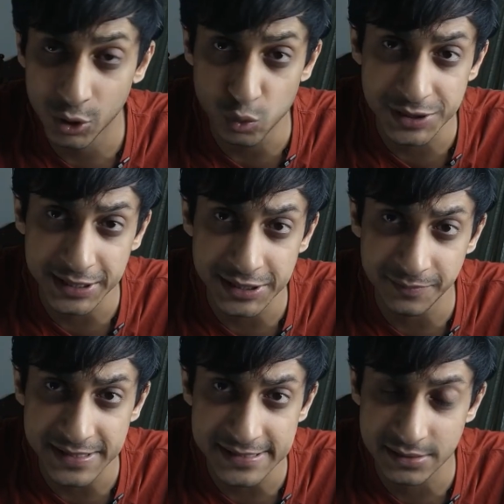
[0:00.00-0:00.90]
2 sales
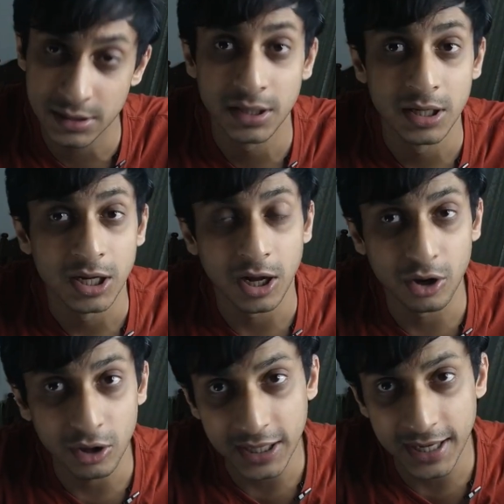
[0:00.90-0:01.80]
means a
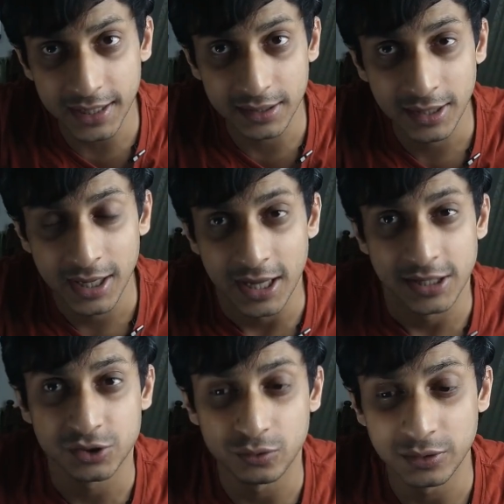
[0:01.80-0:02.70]
lot higher.
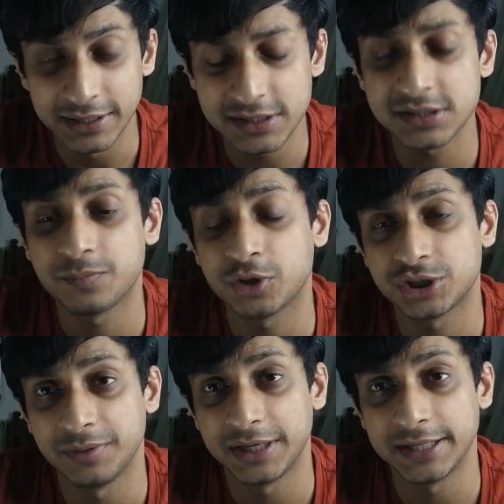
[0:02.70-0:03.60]
So there is a
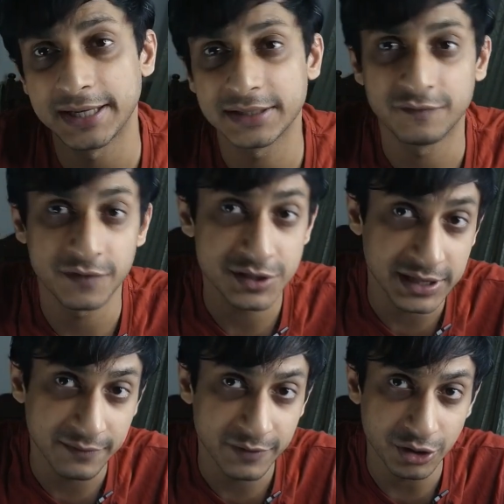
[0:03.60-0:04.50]
possibility, like the first
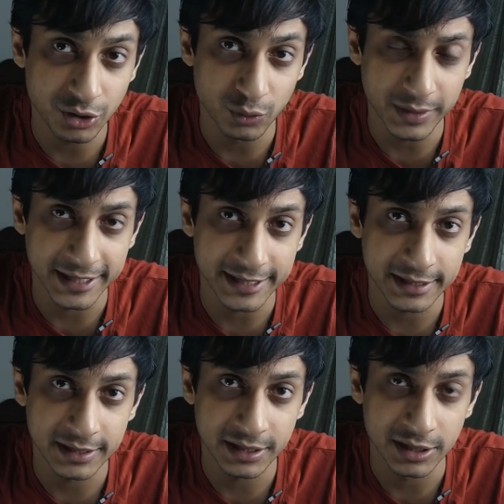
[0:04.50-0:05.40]
time when you're doing it,
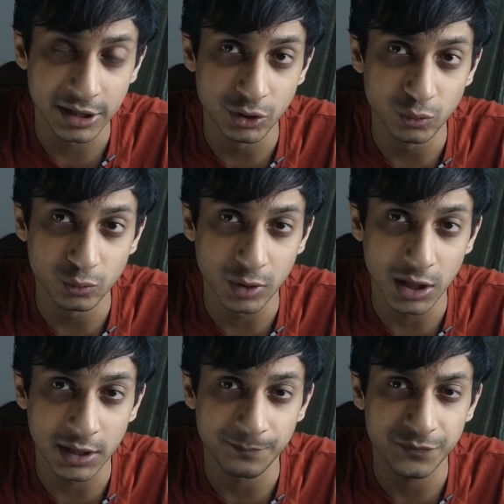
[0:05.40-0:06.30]
you
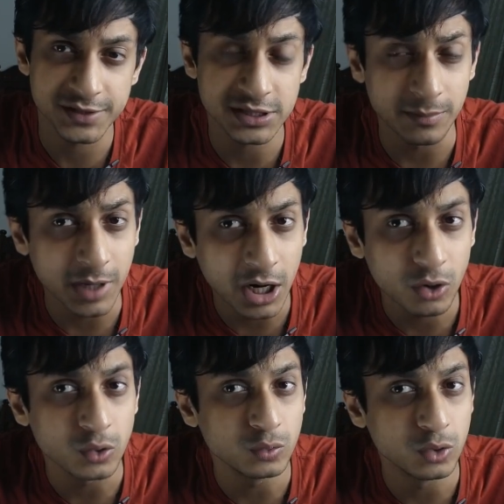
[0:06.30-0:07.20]

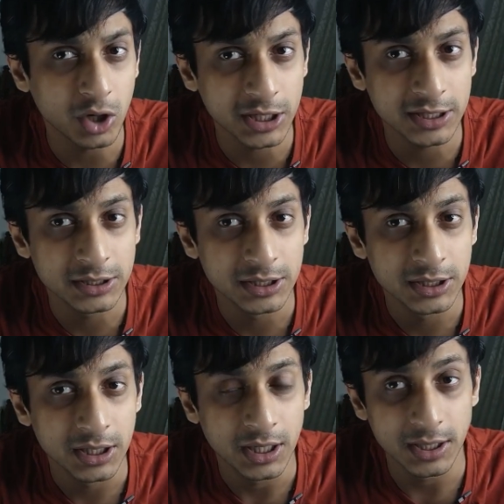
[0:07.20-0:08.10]
somehow do not
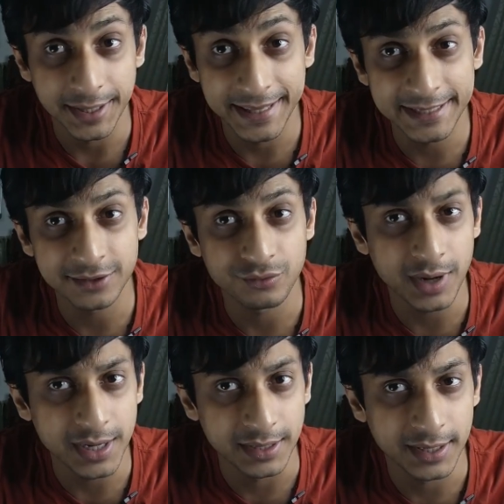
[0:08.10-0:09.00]
get it
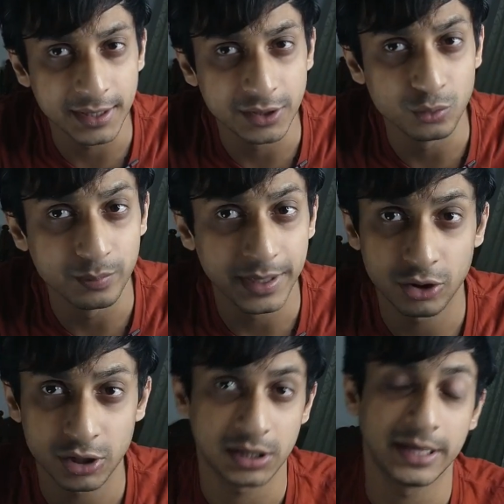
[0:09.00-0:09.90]
right. Like you may
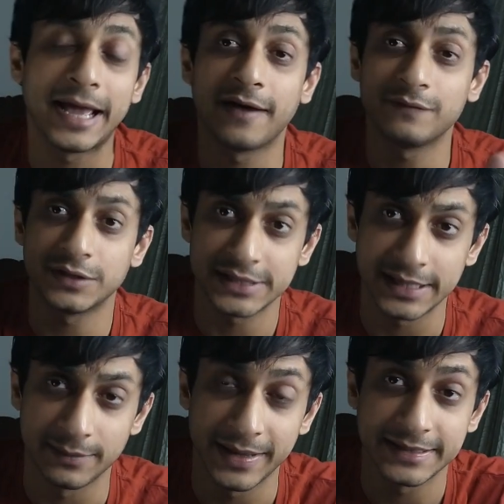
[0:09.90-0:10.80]
not have
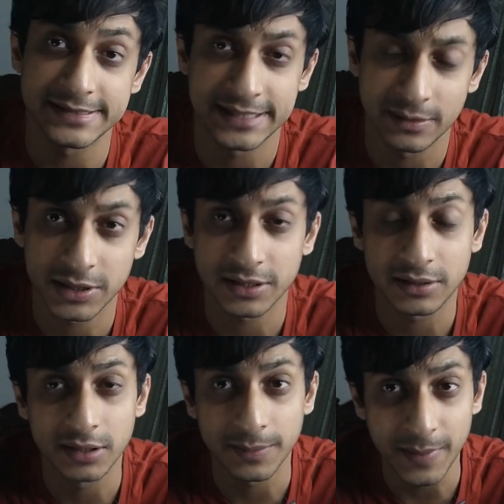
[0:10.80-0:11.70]
make the sale, but
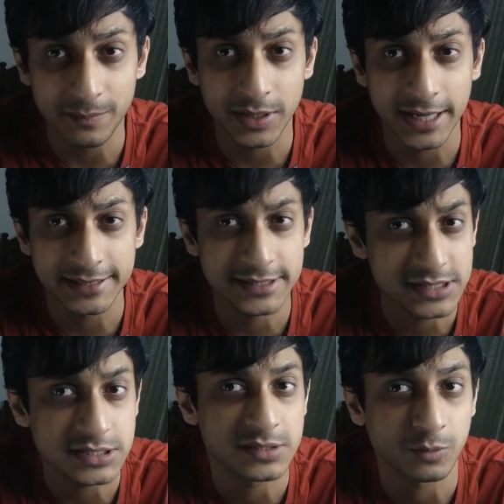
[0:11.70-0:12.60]
remember, like
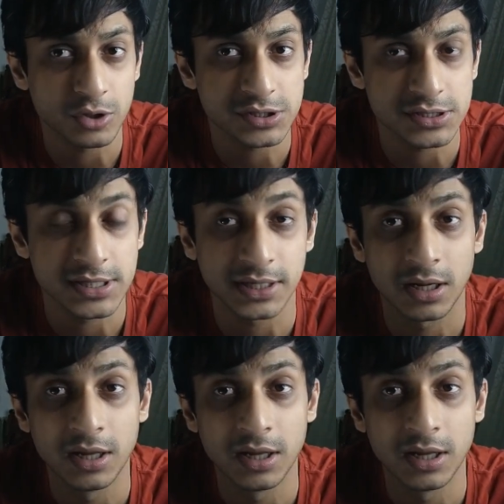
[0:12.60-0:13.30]
this is the process that